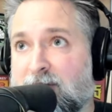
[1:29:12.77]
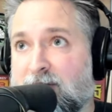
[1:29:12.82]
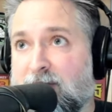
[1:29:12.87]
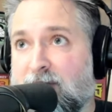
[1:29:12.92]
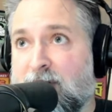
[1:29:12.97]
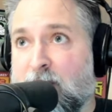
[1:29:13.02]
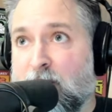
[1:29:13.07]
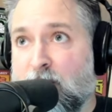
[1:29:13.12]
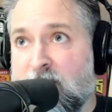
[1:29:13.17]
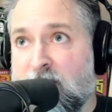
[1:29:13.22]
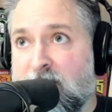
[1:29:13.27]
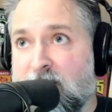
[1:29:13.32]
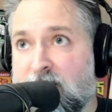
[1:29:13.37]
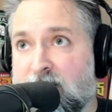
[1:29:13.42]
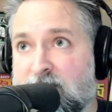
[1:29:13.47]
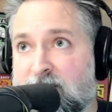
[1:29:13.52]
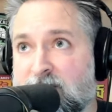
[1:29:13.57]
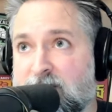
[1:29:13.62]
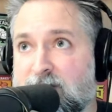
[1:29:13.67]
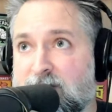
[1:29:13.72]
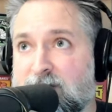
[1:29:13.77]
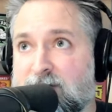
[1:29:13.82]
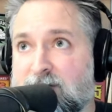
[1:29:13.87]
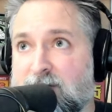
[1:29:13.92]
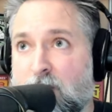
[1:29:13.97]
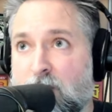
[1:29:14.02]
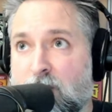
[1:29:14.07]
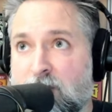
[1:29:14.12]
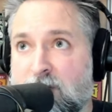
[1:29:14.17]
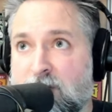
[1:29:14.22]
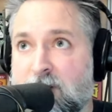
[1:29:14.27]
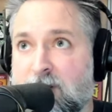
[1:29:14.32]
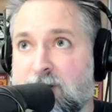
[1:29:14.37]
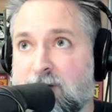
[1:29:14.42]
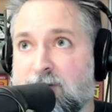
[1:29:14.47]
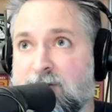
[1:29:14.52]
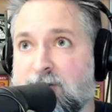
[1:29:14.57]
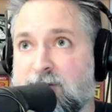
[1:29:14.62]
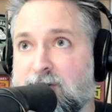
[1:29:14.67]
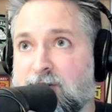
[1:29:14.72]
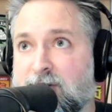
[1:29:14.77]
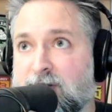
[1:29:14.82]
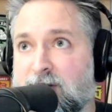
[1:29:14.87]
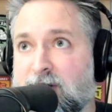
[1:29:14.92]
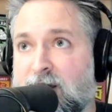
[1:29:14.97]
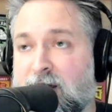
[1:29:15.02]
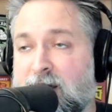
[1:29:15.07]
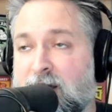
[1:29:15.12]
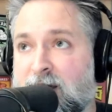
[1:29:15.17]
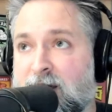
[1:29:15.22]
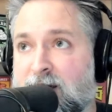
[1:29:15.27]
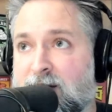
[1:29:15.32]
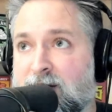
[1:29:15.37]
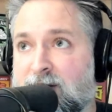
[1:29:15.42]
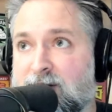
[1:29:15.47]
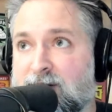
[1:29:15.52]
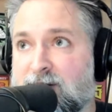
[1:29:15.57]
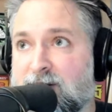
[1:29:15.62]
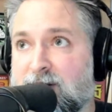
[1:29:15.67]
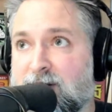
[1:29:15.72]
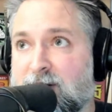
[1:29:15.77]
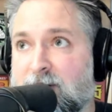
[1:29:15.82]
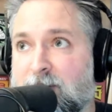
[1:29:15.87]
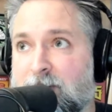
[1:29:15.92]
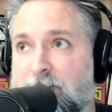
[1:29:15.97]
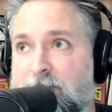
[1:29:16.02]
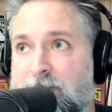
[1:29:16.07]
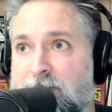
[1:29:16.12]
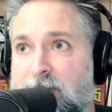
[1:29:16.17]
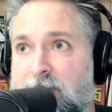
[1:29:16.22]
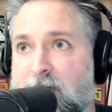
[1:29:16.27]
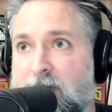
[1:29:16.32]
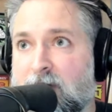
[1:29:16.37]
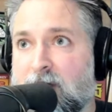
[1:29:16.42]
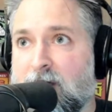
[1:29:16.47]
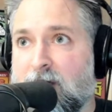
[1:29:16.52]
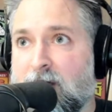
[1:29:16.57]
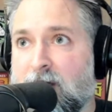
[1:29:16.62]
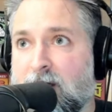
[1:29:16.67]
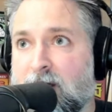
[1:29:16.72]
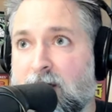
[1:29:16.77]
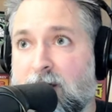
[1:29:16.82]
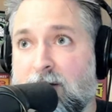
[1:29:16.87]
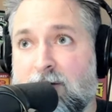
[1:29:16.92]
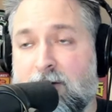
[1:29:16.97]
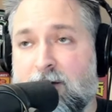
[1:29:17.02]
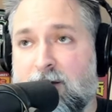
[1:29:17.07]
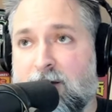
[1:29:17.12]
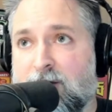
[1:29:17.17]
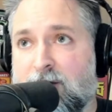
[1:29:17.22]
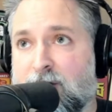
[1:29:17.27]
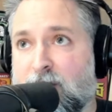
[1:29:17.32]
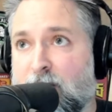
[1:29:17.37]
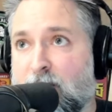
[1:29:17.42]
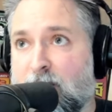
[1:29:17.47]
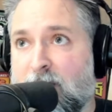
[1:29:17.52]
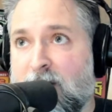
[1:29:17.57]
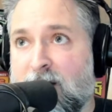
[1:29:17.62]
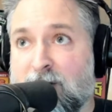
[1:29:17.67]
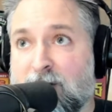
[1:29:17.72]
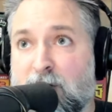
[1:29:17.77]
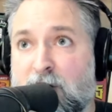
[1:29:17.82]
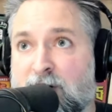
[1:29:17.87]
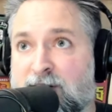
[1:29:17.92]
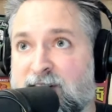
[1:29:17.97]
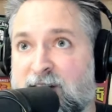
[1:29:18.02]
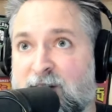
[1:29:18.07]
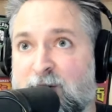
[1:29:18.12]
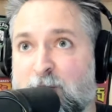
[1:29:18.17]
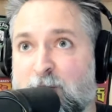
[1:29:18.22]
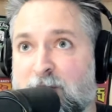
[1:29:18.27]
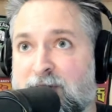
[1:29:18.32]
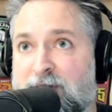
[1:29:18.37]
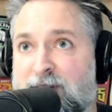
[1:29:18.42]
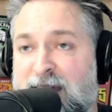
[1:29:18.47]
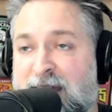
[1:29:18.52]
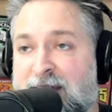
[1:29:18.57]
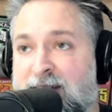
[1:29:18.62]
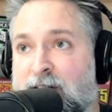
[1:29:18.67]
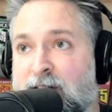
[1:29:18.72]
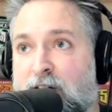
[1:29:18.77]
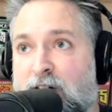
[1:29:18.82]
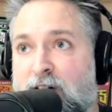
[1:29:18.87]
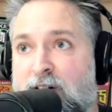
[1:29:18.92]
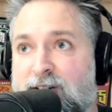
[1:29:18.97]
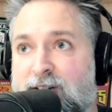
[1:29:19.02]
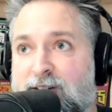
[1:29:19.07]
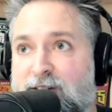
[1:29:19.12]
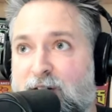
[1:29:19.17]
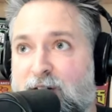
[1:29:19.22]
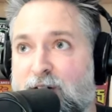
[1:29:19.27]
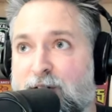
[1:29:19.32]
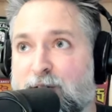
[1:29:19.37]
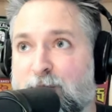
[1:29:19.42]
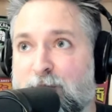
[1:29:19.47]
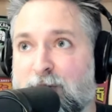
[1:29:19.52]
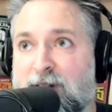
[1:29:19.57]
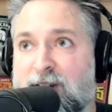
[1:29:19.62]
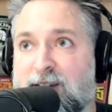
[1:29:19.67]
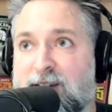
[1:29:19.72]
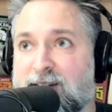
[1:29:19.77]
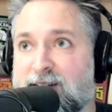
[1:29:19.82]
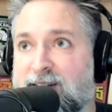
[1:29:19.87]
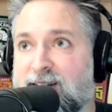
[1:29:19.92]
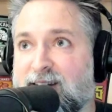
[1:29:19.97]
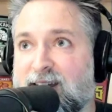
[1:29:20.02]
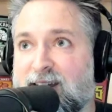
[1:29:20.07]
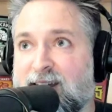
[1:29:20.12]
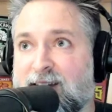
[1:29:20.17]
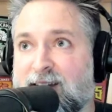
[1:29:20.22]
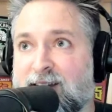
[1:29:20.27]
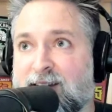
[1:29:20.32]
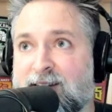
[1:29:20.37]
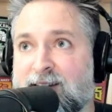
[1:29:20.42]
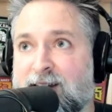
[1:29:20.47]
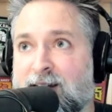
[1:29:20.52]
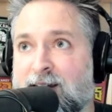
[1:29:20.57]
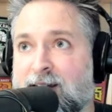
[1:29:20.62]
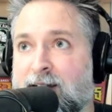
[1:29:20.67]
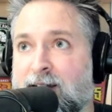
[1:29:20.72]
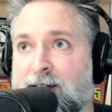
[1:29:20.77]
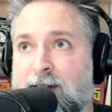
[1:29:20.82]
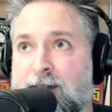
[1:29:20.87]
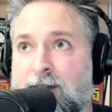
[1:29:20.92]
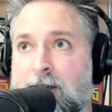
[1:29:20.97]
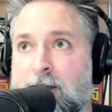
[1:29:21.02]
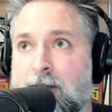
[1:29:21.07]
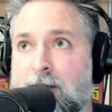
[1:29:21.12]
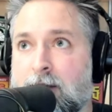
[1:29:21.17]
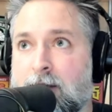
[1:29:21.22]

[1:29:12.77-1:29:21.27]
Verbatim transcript: their kids, our kids. And, you know, I lucked out with the in-law lottery and